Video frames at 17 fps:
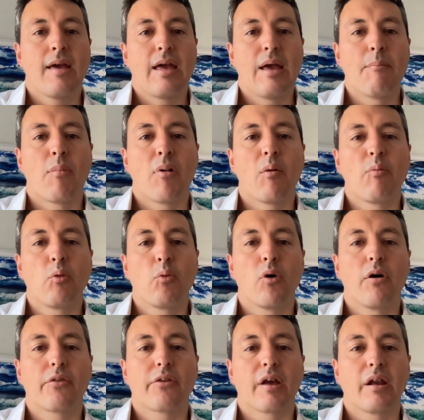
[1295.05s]
it might be
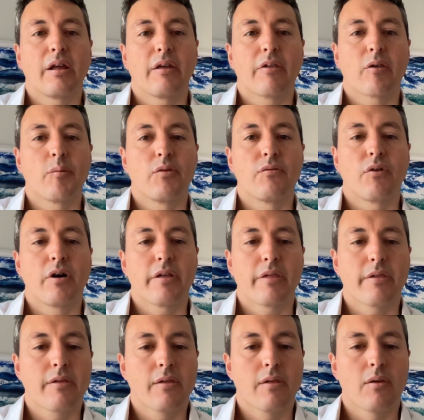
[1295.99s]
worth getting some
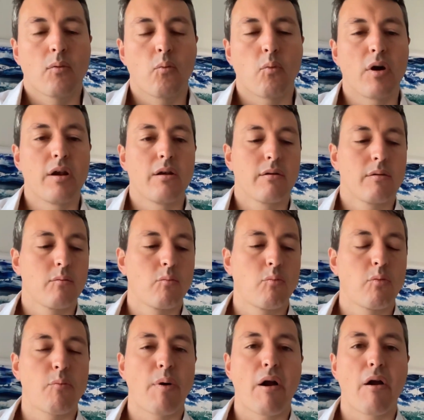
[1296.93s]
advice when
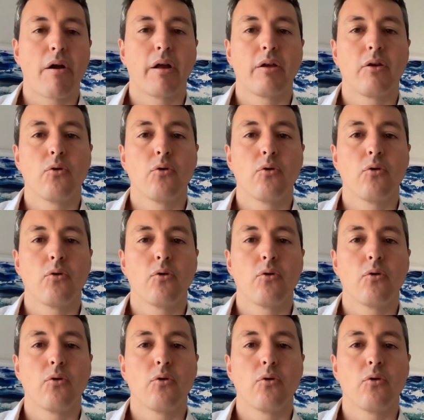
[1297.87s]
preparing